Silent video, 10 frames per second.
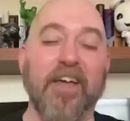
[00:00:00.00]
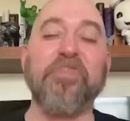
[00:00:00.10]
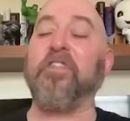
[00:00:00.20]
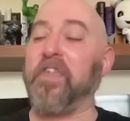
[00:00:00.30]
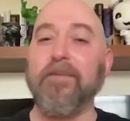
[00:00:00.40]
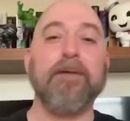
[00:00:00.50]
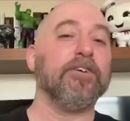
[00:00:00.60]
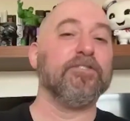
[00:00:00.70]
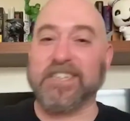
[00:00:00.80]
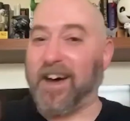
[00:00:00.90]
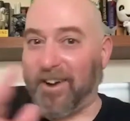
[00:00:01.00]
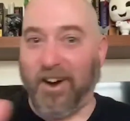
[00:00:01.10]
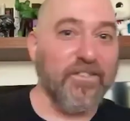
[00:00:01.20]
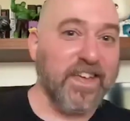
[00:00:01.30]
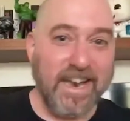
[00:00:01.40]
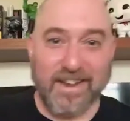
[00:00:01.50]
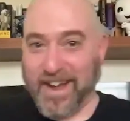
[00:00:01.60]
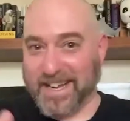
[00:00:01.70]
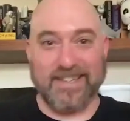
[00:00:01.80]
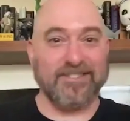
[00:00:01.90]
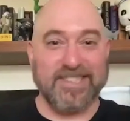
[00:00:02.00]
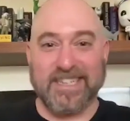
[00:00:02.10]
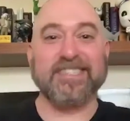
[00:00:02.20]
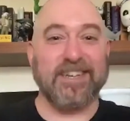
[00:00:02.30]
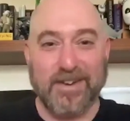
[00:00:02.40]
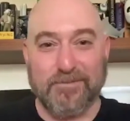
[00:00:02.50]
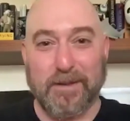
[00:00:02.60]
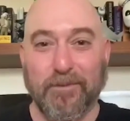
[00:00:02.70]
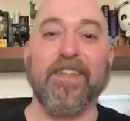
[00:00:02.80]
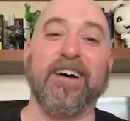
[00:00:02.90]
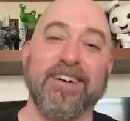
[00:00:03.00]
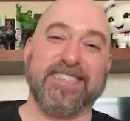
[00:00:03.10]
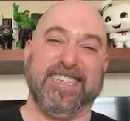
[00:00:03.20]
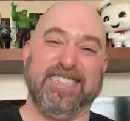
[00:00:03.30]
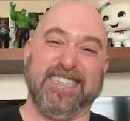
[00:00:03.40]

I thought that maybe you just got called in anyway because they were seeing so many people. No.